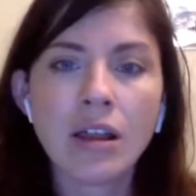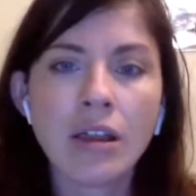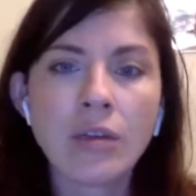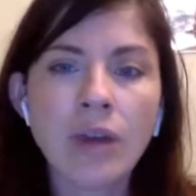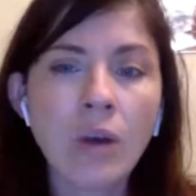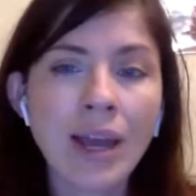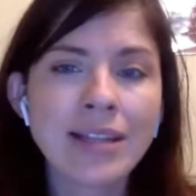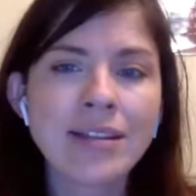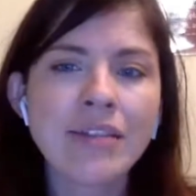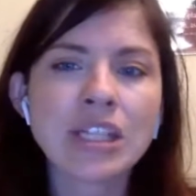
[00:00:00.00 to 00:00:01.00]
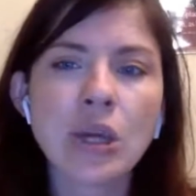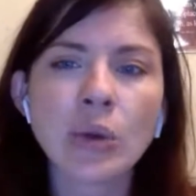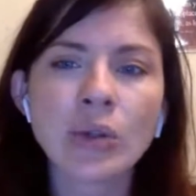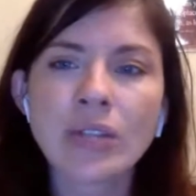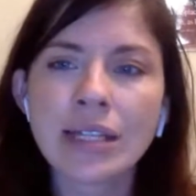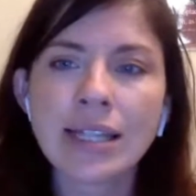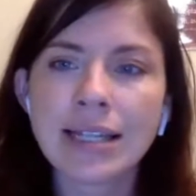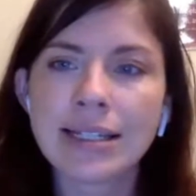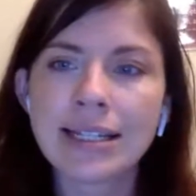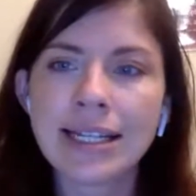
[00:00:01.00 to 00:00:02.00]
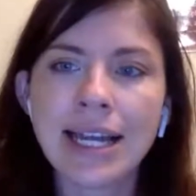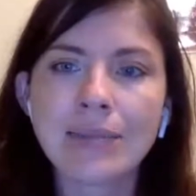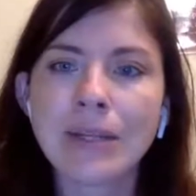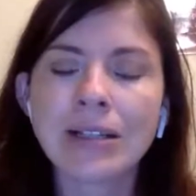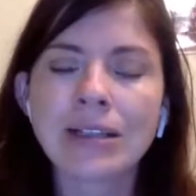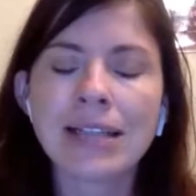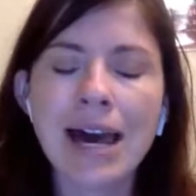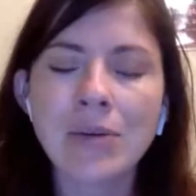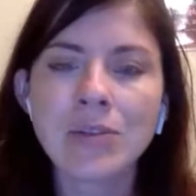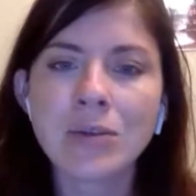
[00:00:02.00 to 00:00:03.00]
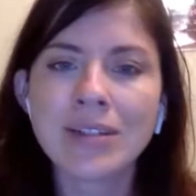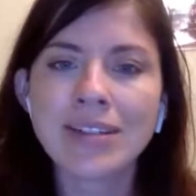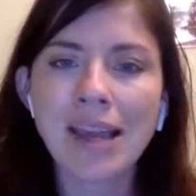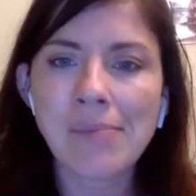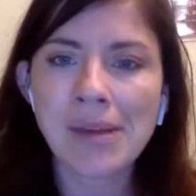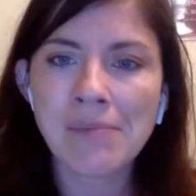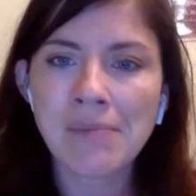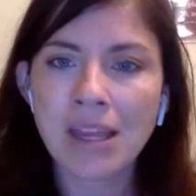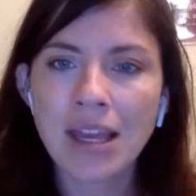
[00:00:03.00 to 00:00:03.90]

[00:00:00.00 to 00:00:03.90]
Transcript: Though no hint of the donor's identity had been allowed to escape him,